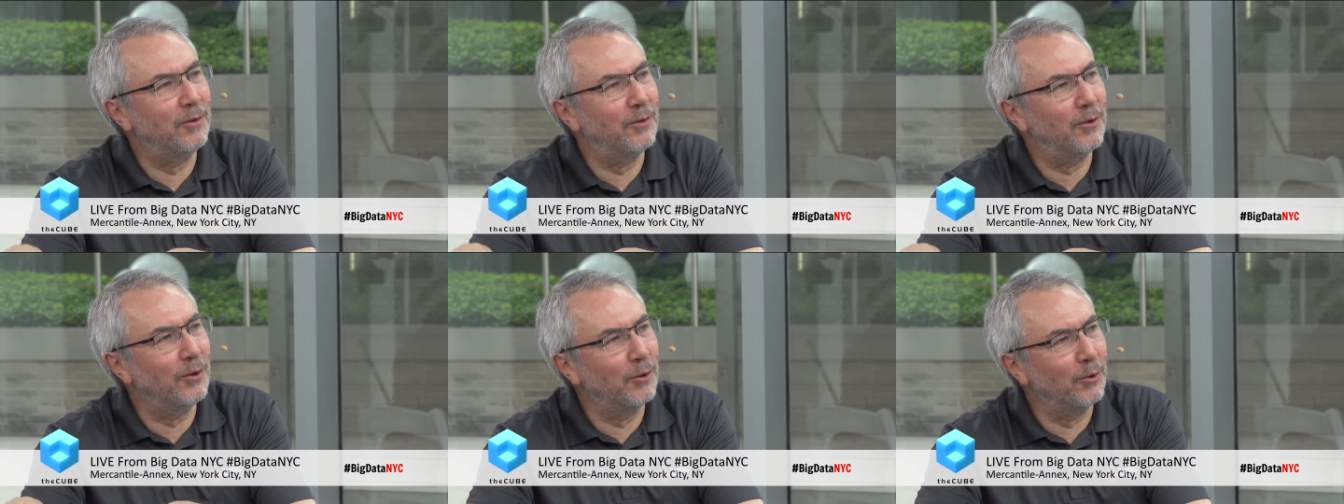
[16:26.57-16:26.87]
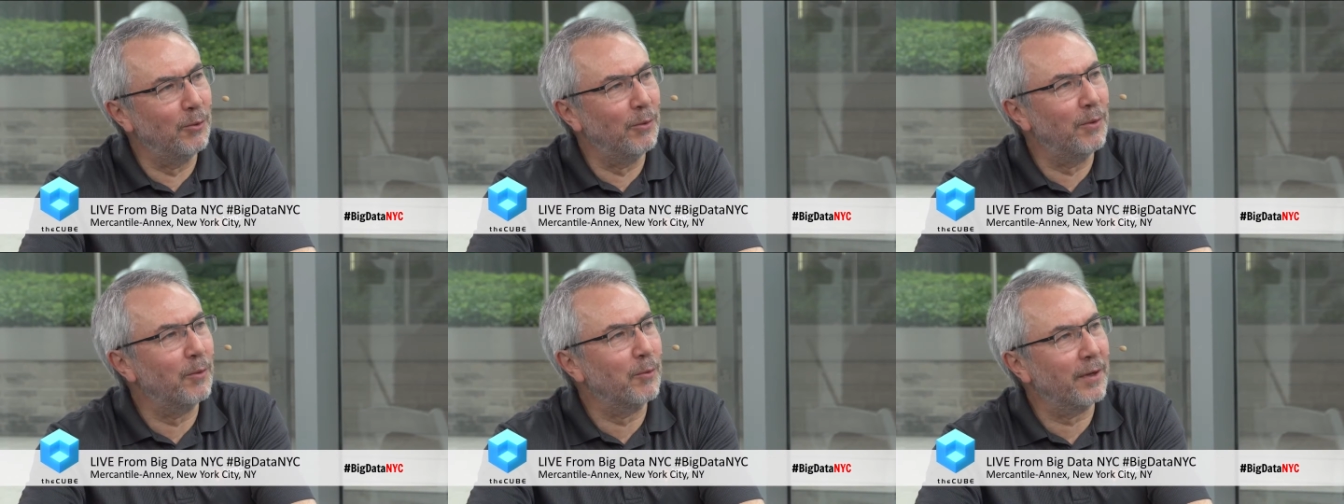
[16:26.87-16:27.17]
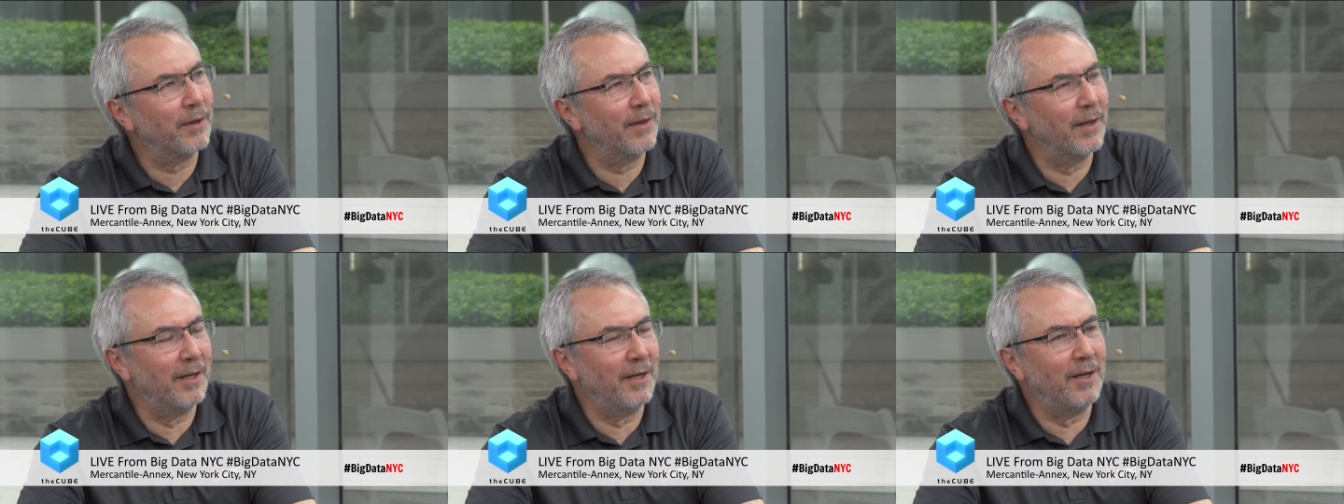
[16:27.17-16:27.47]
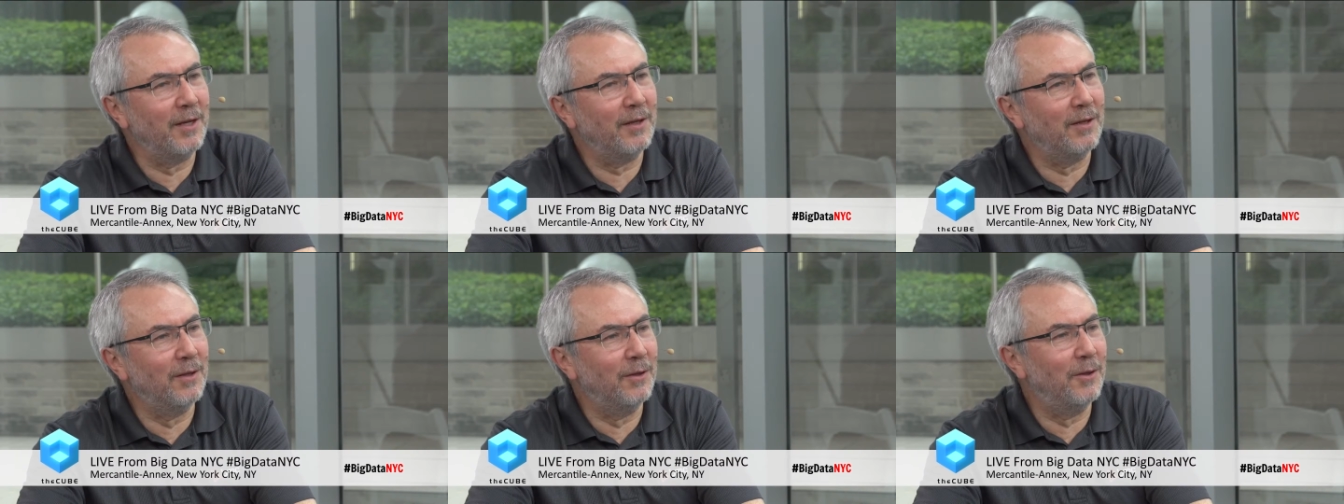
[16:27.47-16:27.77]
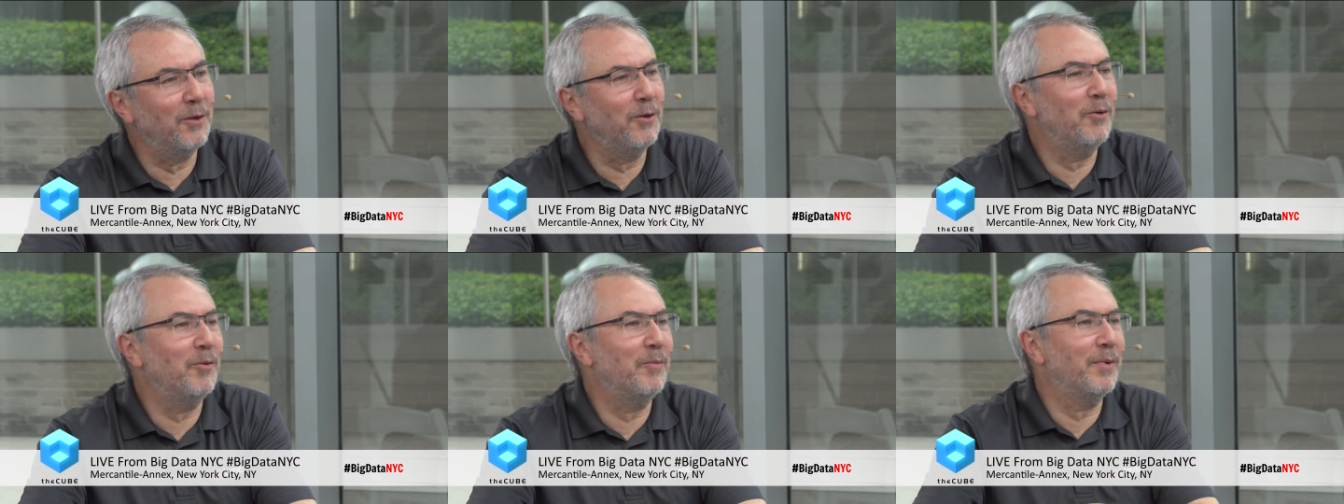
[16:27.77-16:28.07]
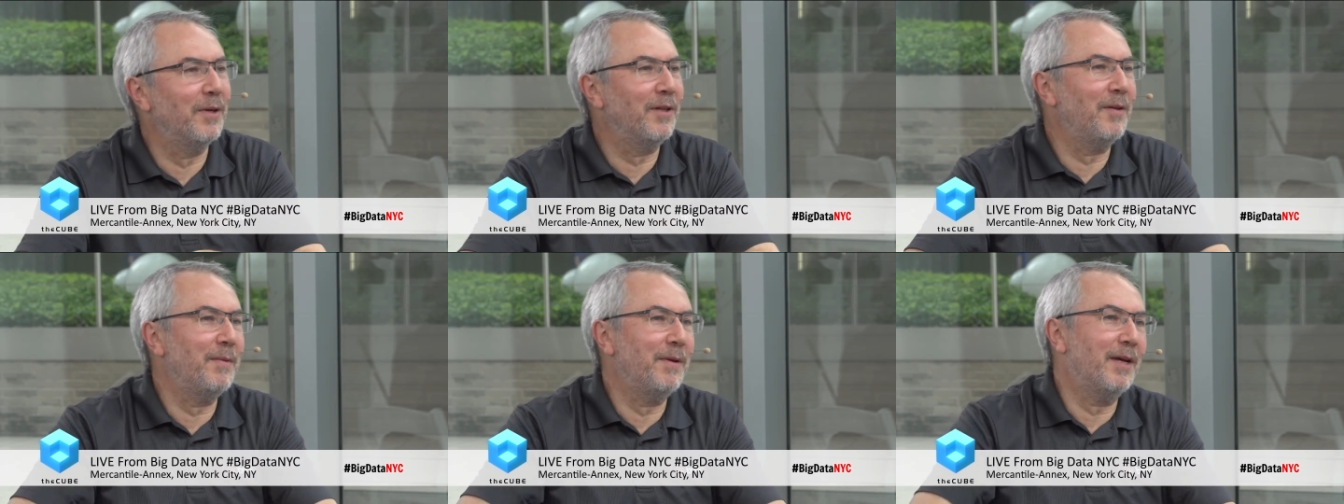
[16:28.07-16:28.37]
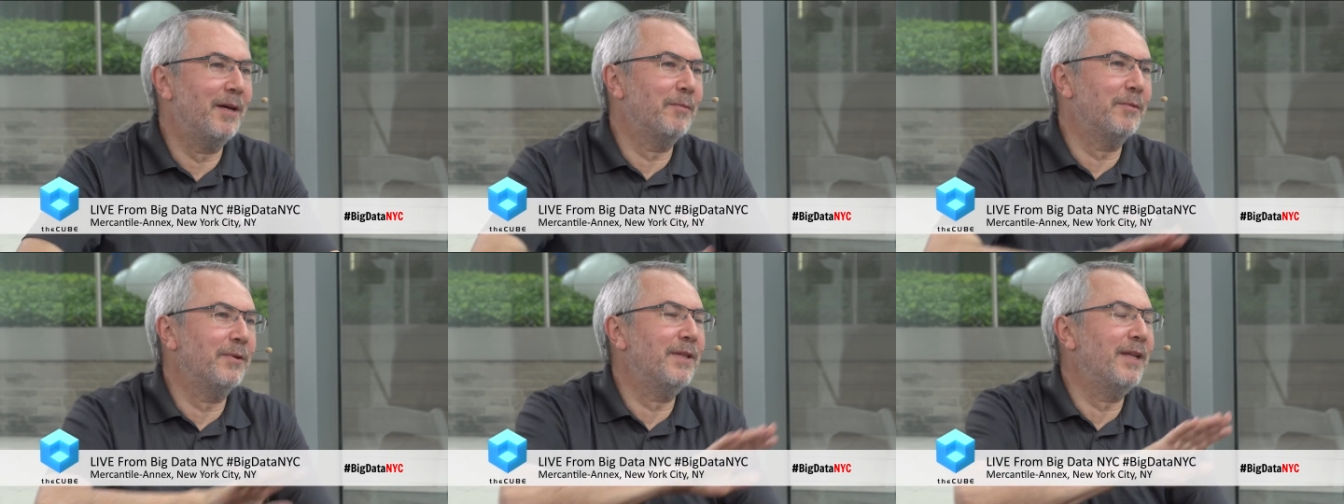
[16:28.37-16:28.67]
to do the work they need to do, but to be
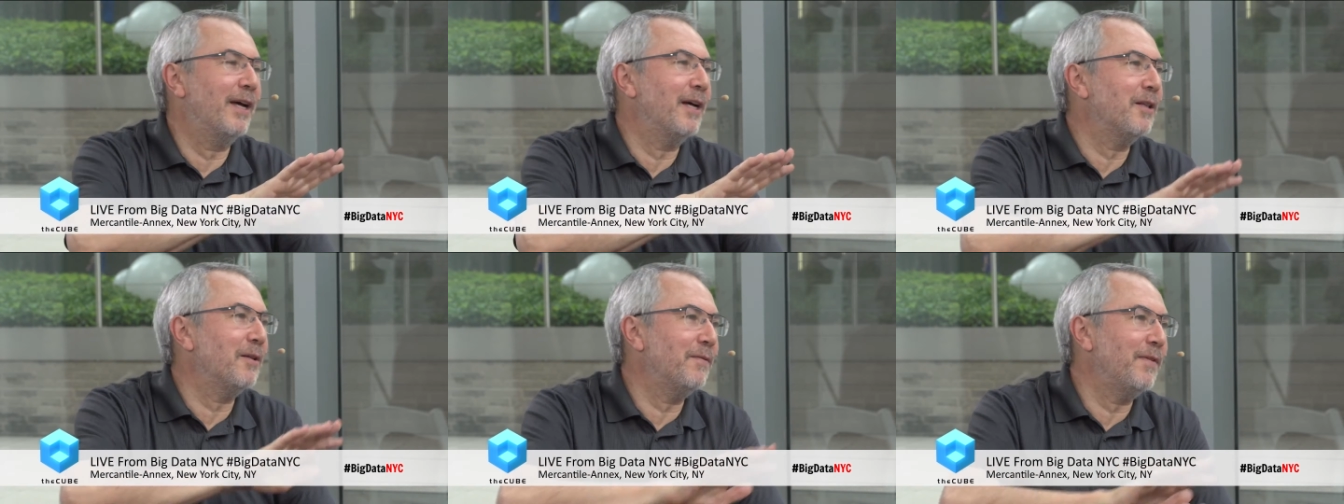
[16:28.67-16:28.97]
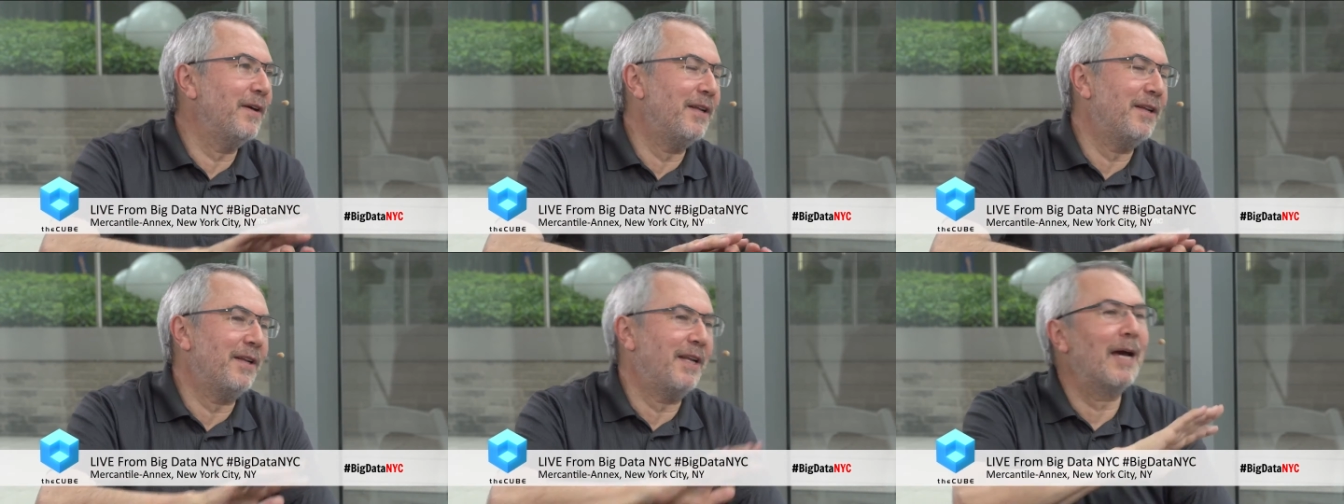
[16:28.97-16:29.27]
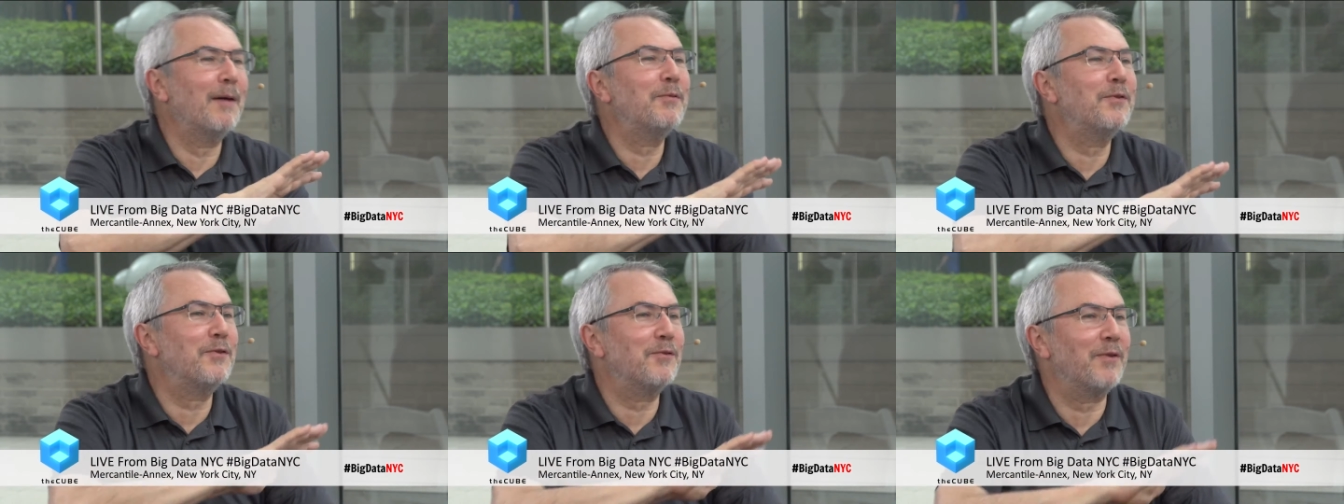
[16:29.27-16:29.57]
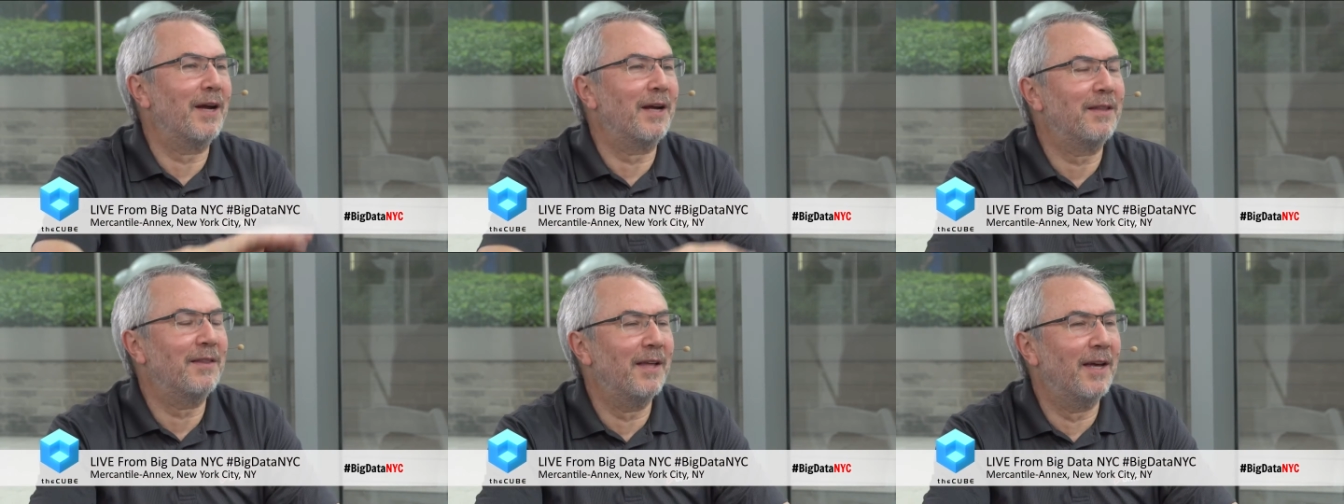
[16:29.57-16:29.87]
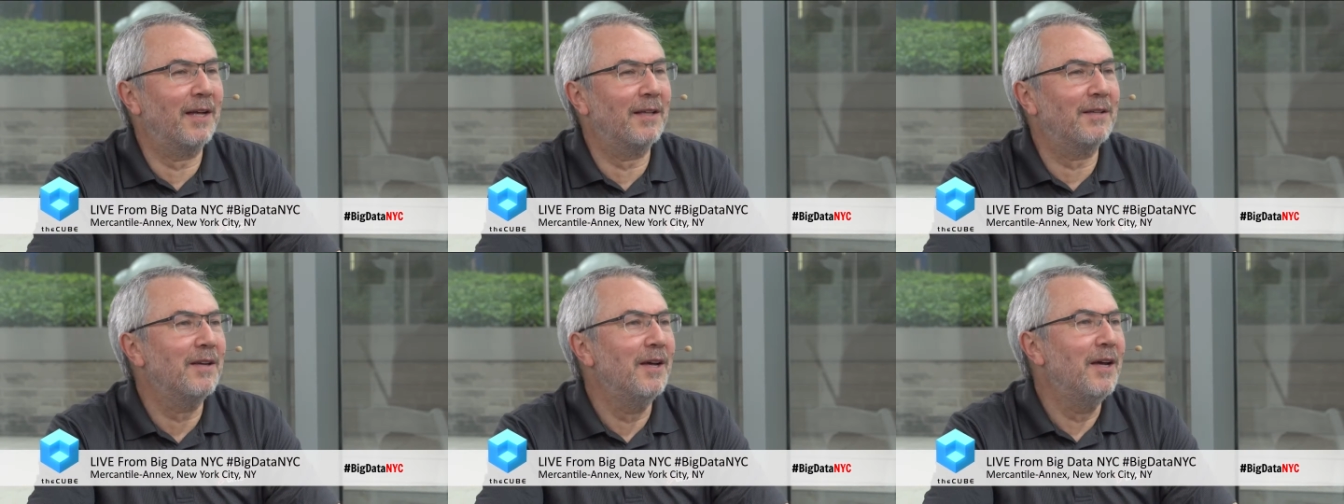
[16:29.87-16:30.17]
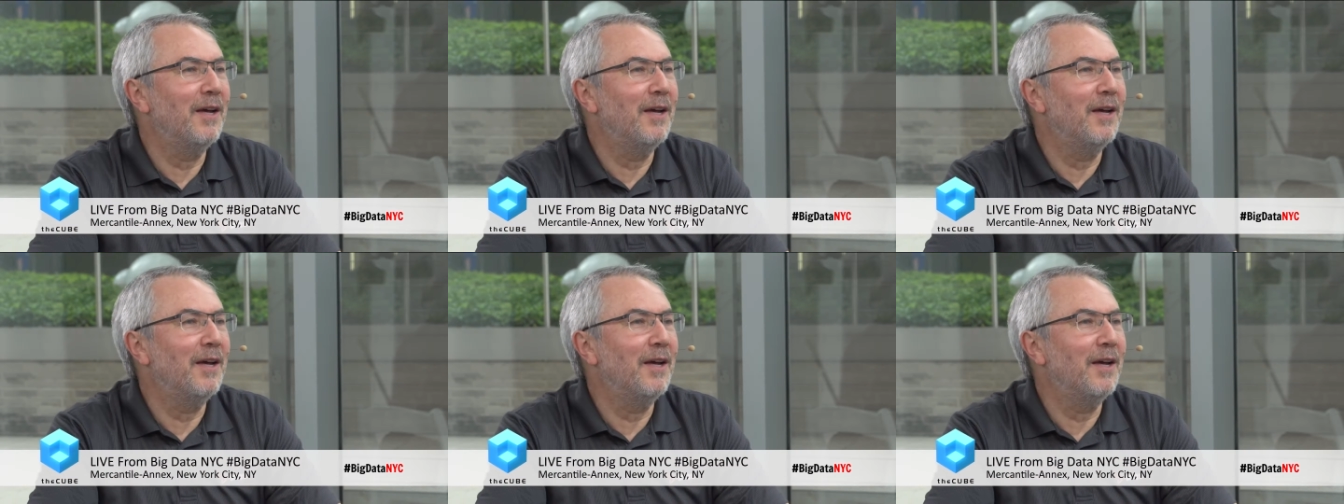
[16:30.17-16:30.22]
able to elevate and abstract that